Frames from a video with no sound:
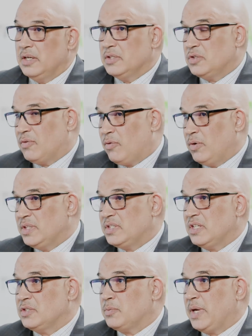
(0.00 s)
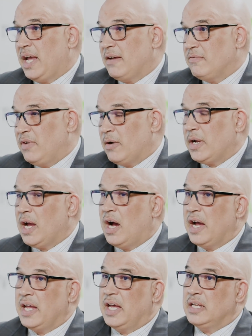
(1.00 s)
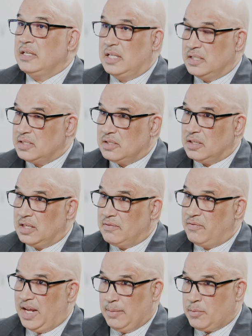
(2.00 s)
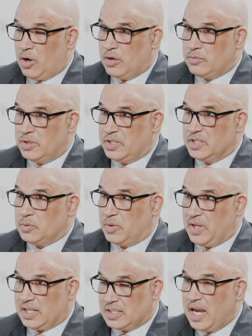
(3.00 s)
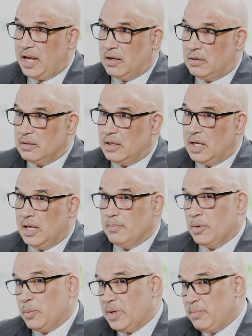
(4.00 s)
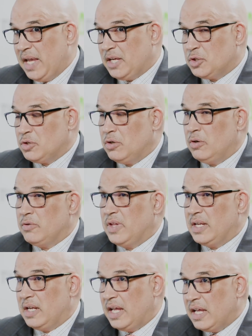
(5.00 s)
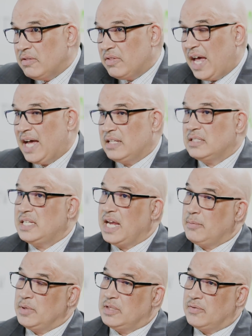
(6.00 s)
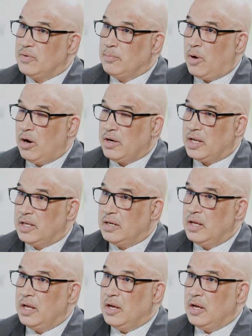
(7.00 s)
So for instance, we have very high-end distillate vape cartridges with Exhale but we make sure that in that segment of the market,